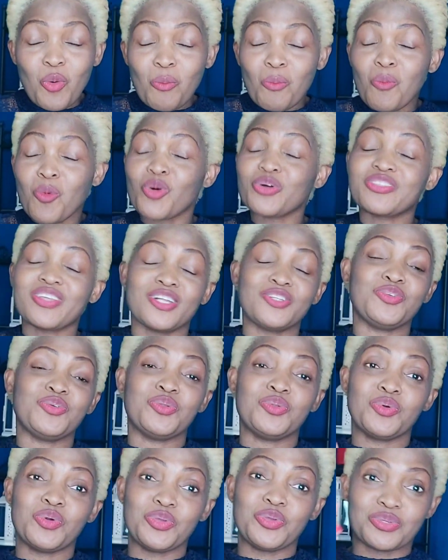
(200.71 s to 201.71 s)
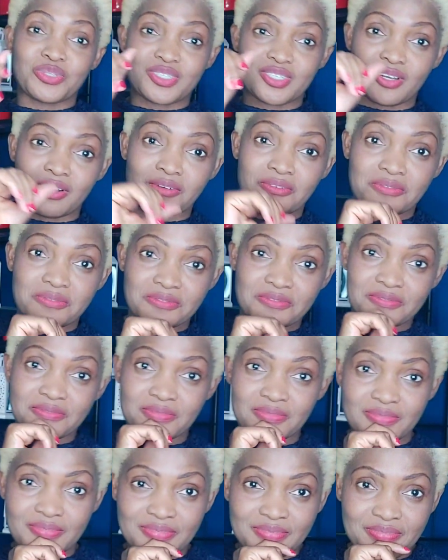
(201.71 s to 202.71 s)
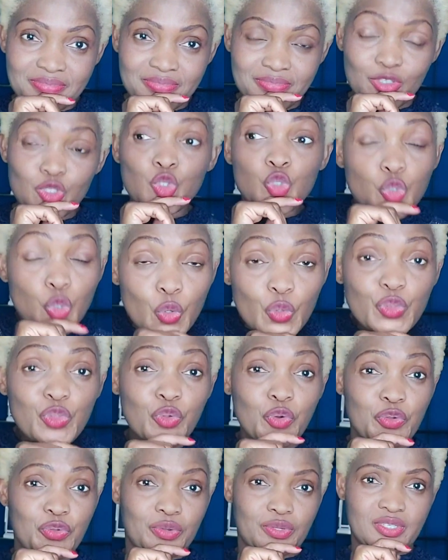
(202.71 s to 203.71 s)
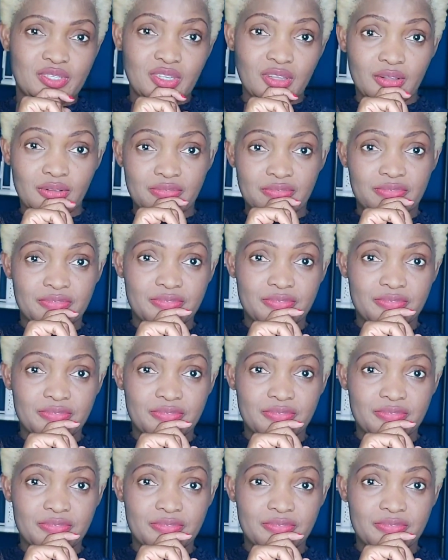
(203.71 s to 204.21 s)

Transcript: more than you know yourself. You know yourself.